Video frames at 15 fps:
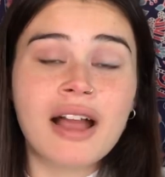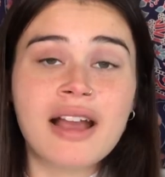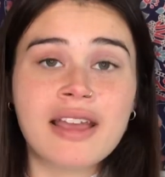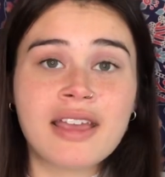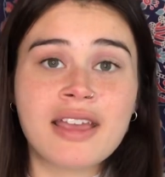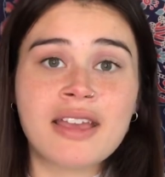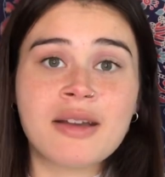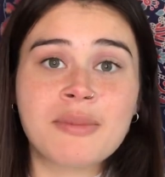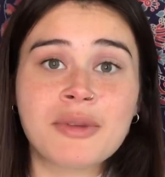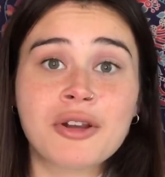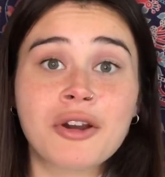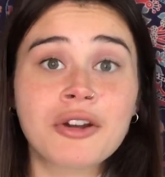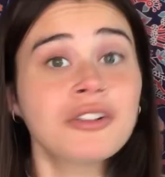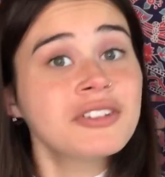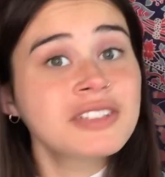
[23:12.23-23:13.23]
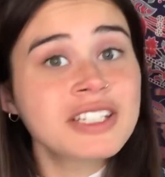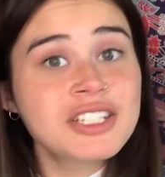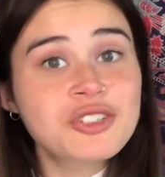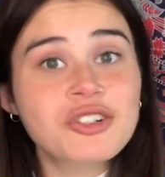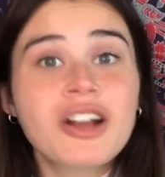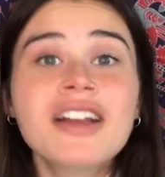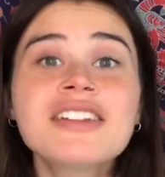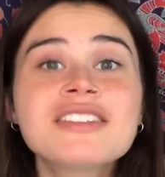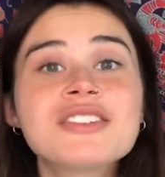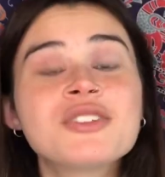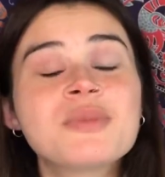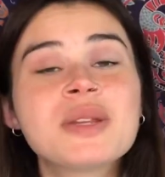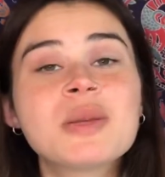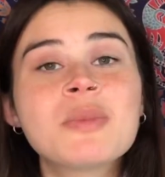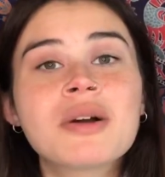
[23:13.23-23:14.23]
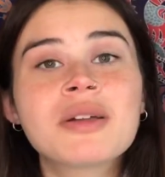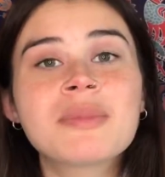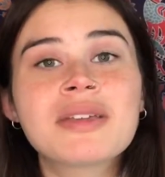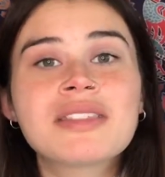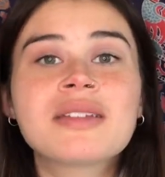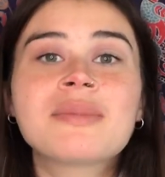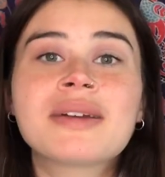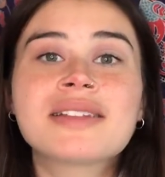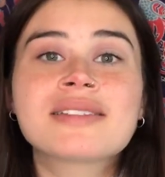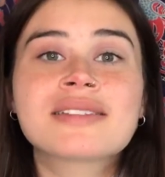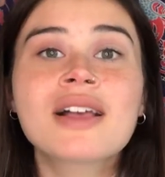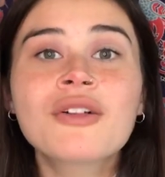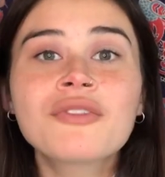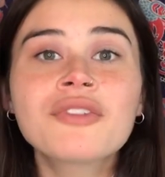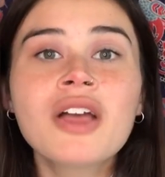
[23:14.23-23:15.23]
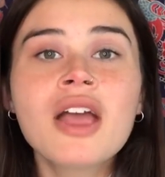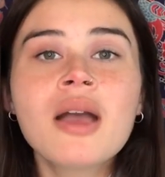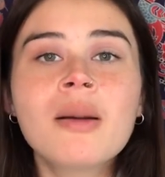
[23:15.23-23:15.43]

I am currently trying to do Minnie Maud method myself,